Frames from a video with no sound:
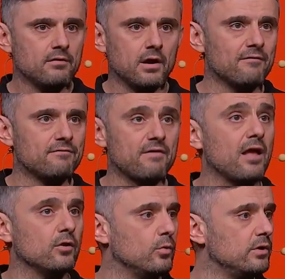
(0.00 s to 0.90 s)
uh,
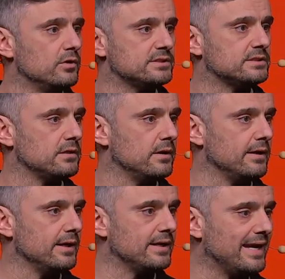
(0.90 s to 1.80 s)
followers,
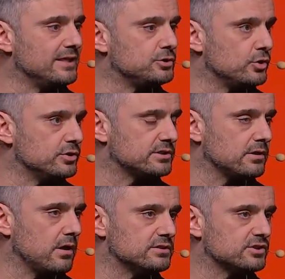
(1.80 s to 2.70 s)

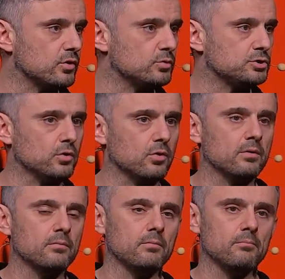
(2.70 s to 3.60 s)
engagers on social,